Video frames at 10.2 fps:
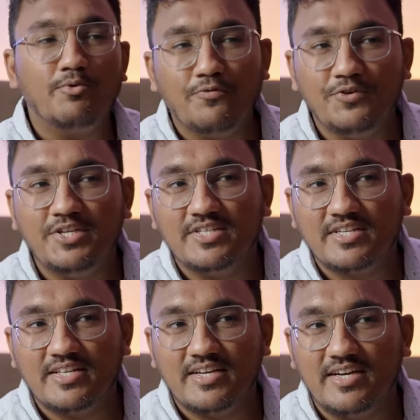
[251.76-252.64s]
more
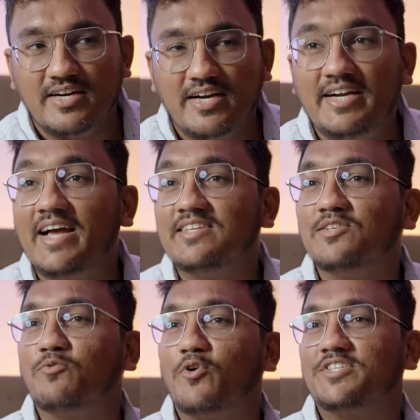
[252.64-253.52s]
feature, uh, it has
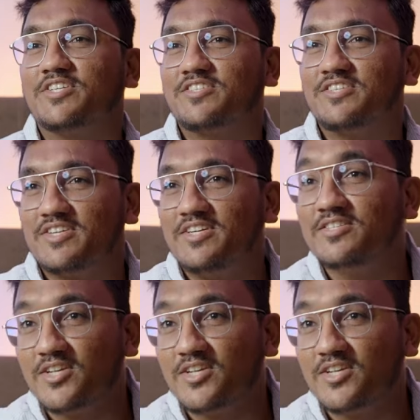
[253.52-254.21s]
a voice assistant